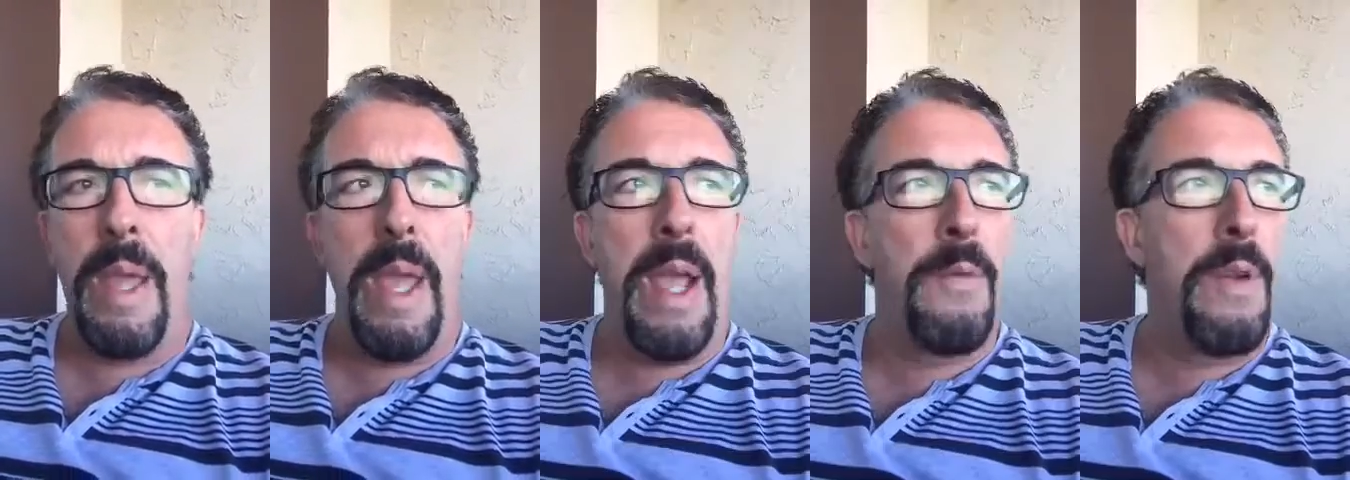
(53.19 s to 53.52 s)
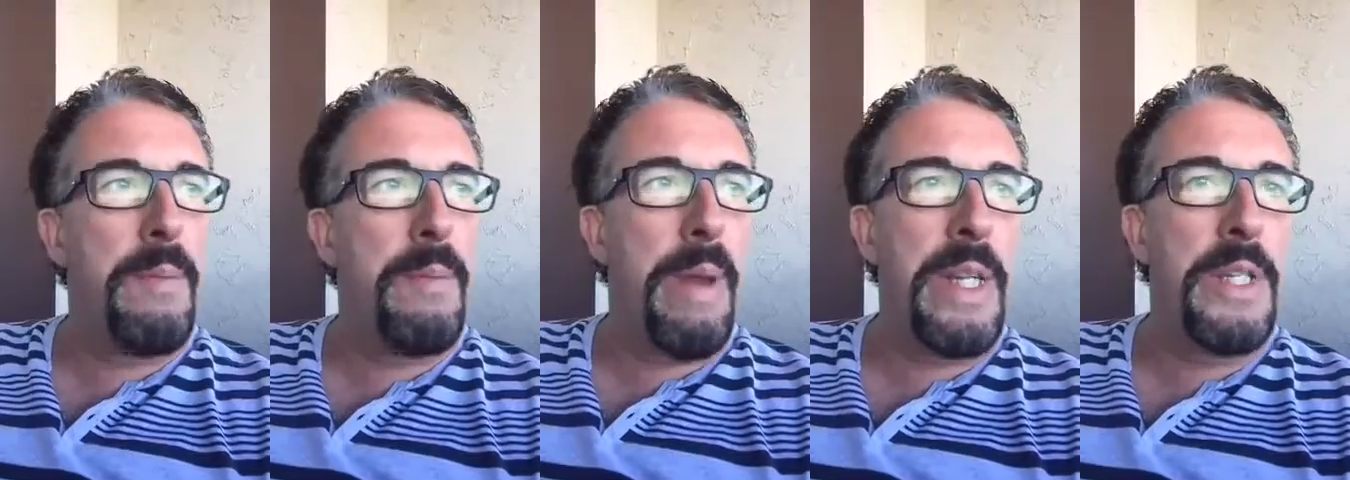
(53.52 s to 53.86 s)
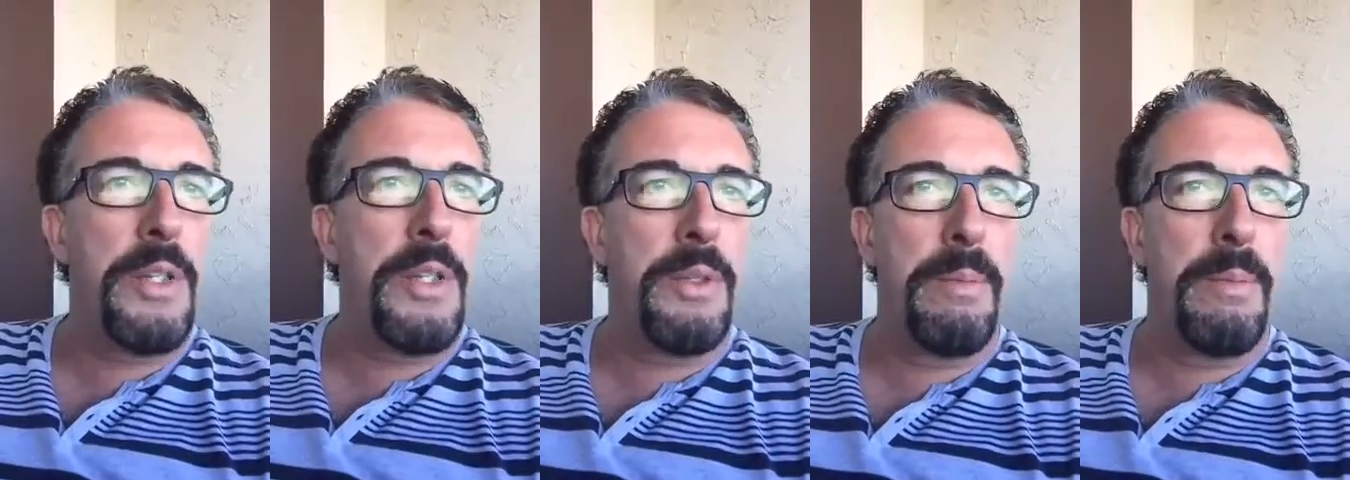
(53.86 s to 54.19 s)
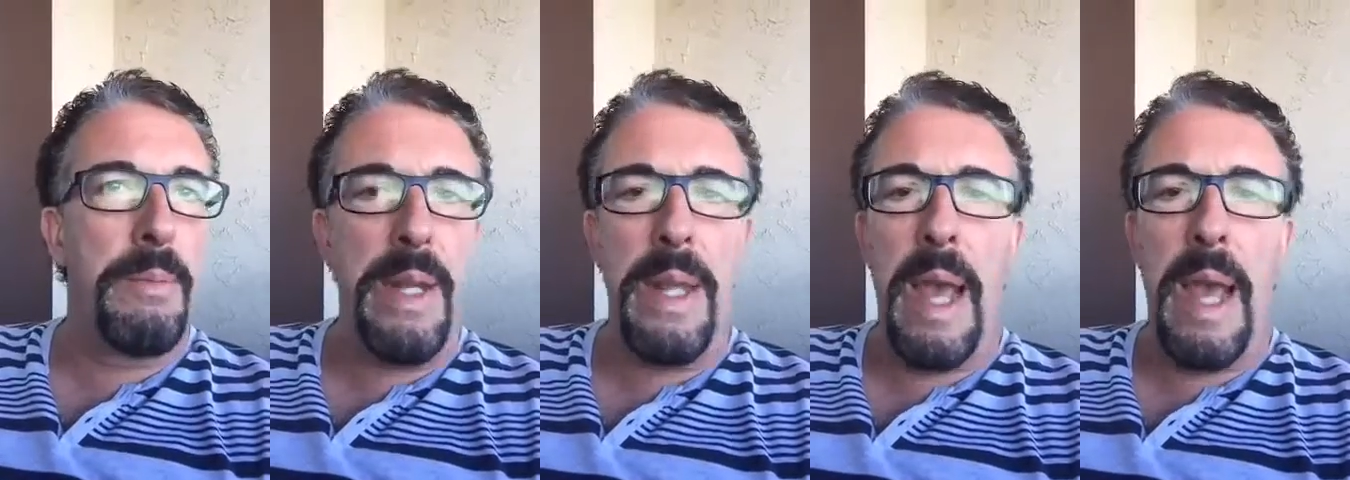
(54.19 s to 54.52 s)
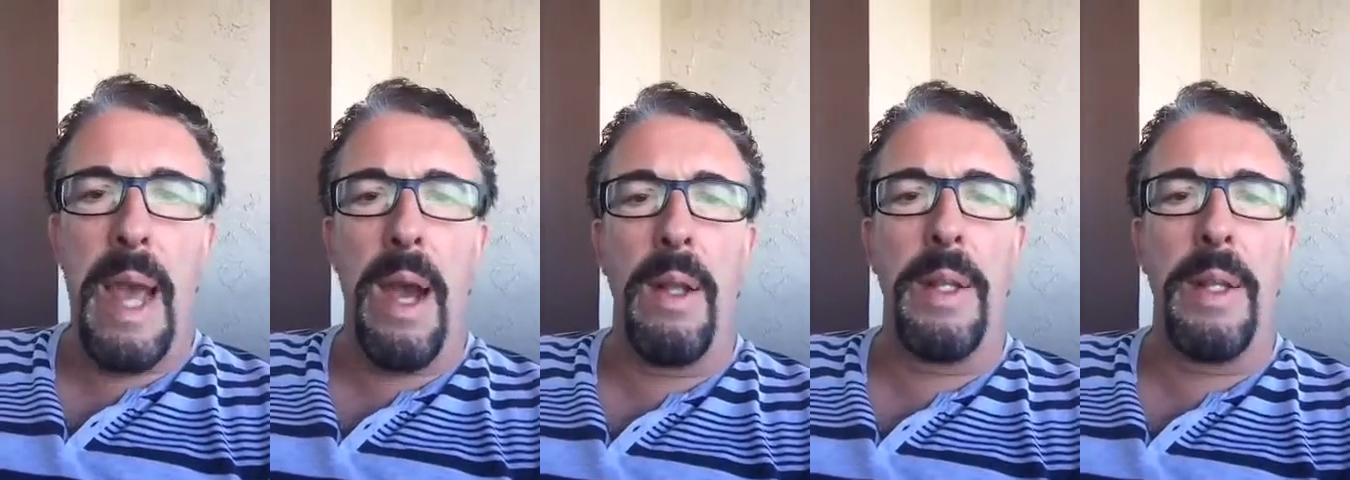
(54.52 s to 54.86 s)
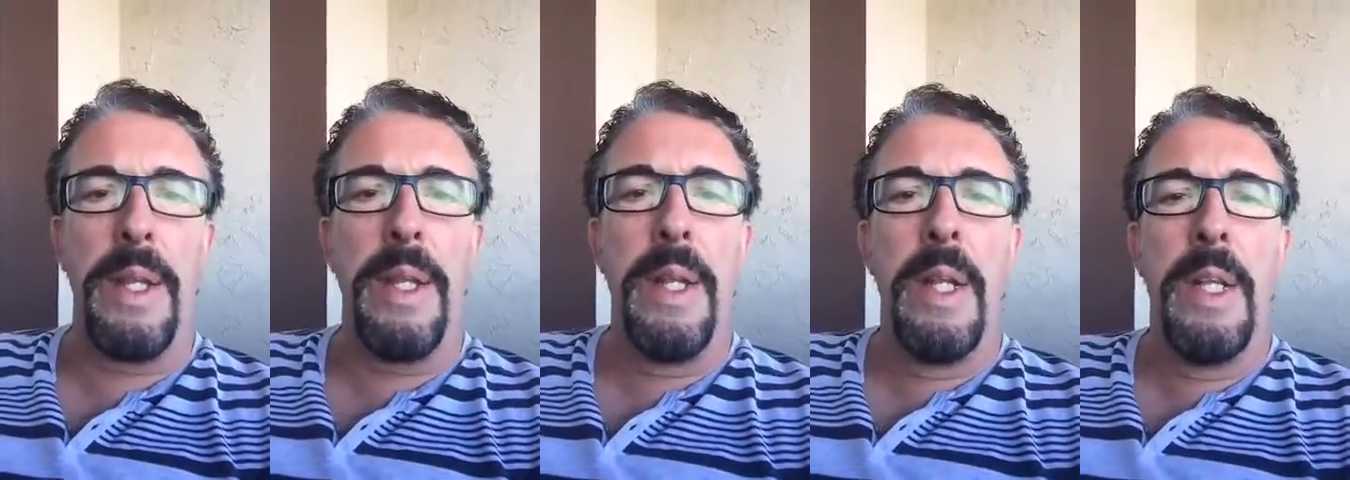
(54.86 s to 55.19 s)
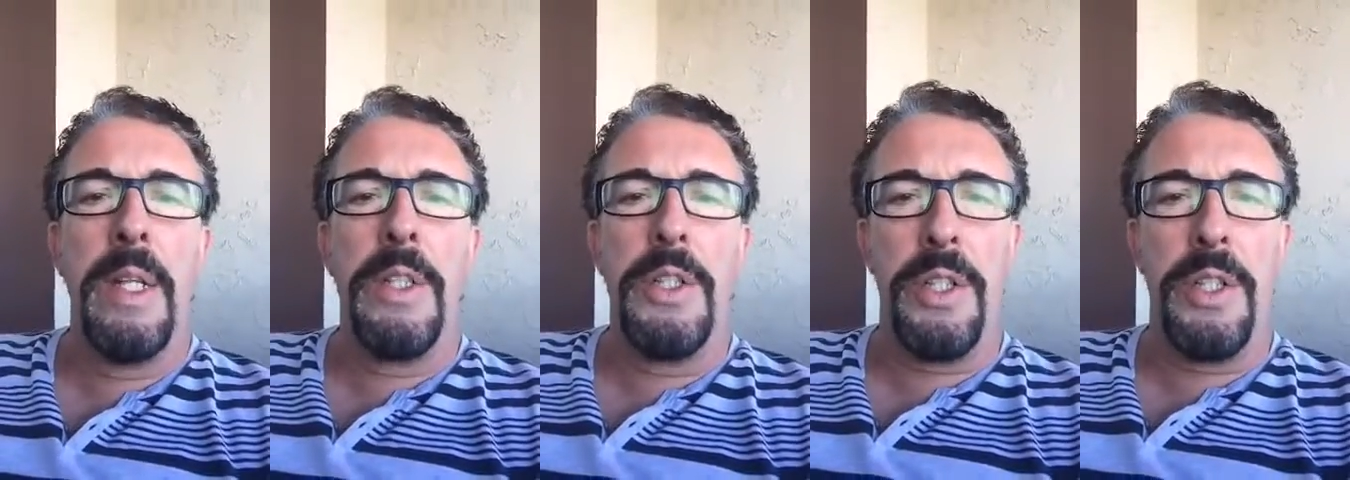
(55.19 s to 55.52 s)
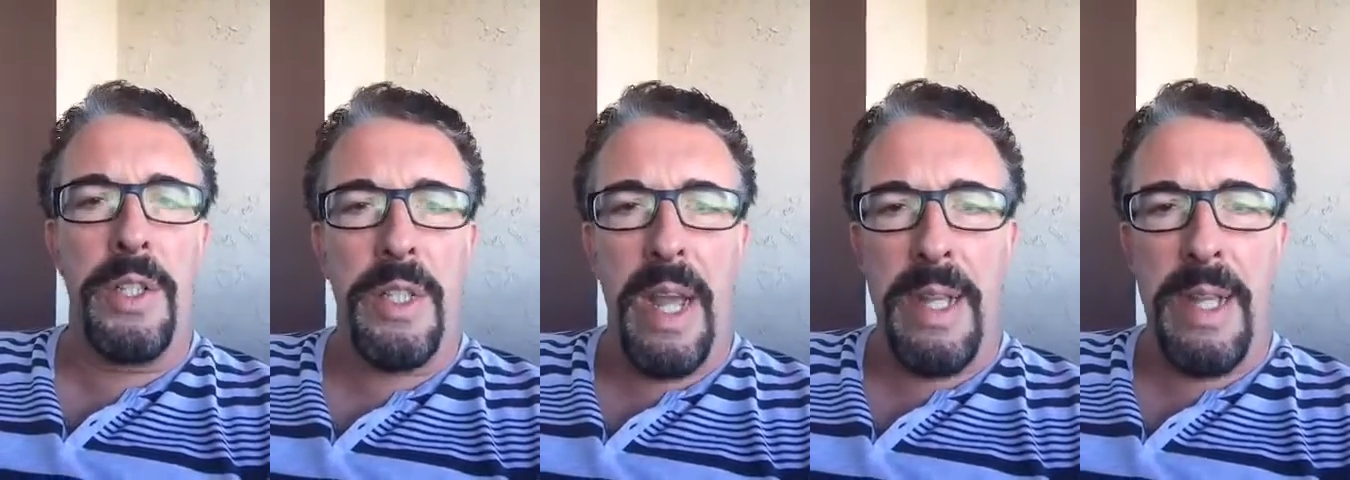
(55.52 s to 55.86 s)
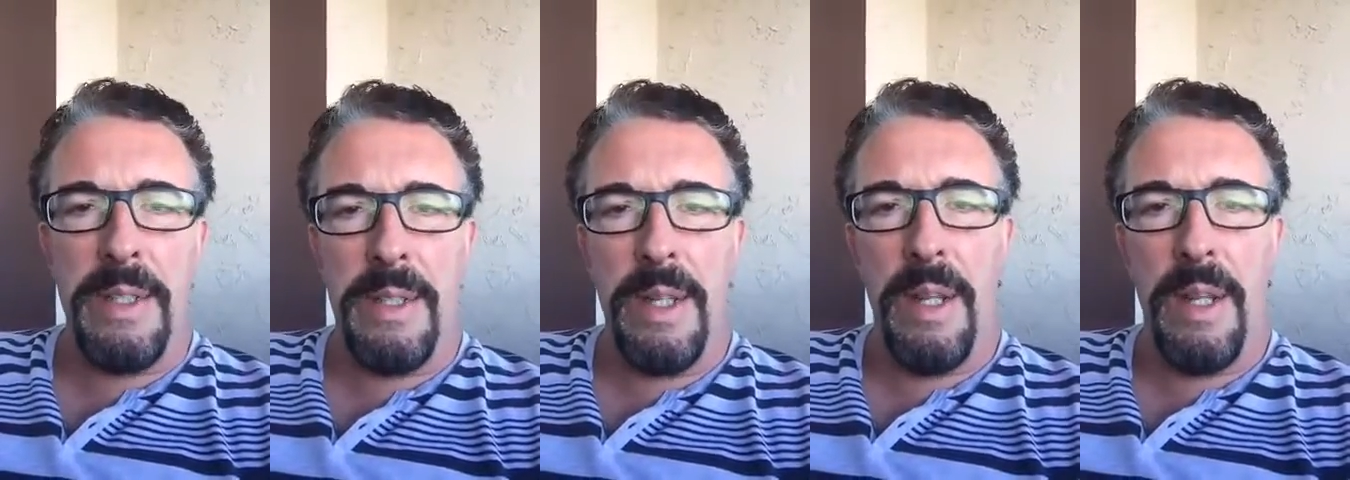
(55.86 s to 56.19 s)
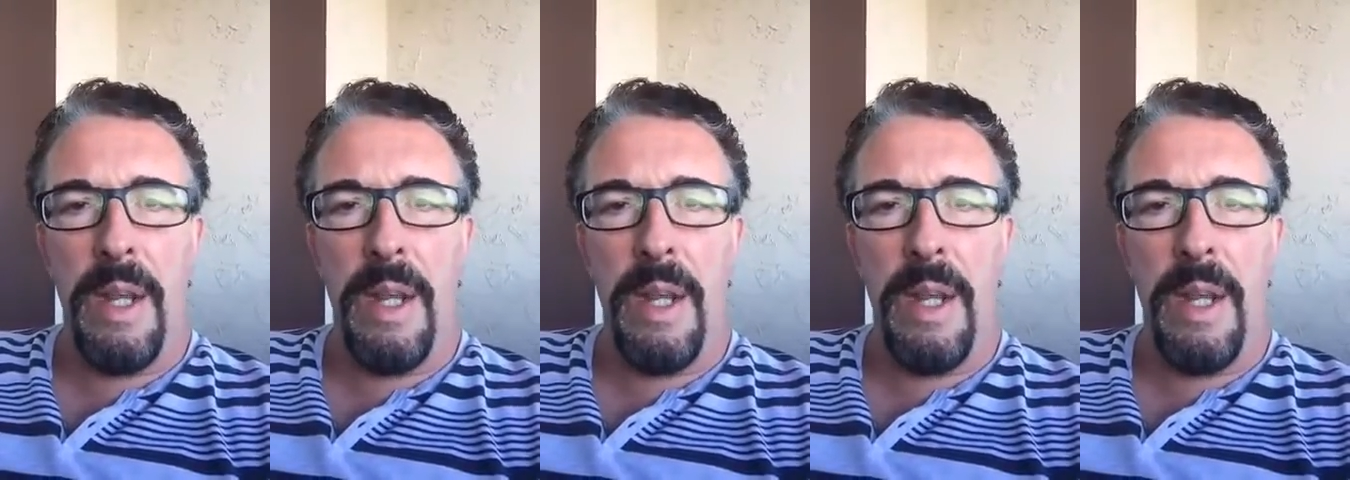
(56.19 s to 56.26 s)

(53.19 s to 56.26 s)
every major media outlet just has,